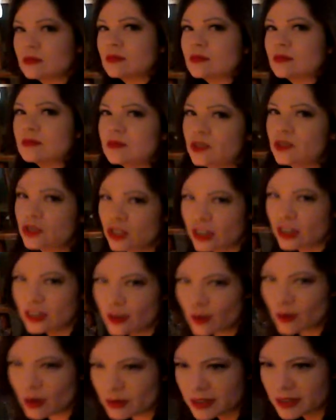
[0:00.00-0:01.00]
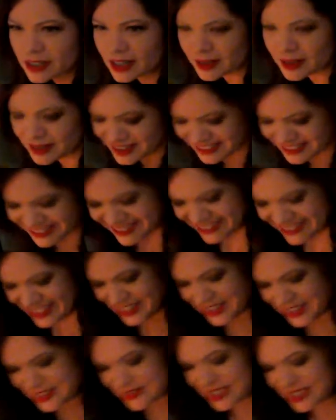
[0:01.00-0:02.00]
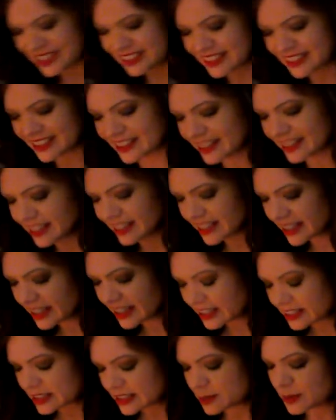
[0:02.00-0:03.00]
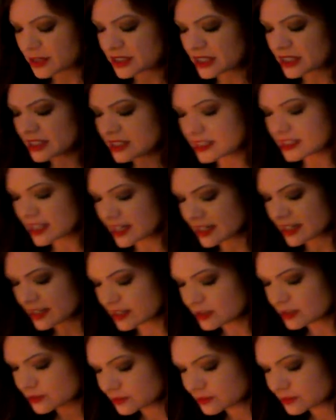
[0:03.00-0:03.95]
You sure you don't want me to come? You know what I mean? Like, this person's like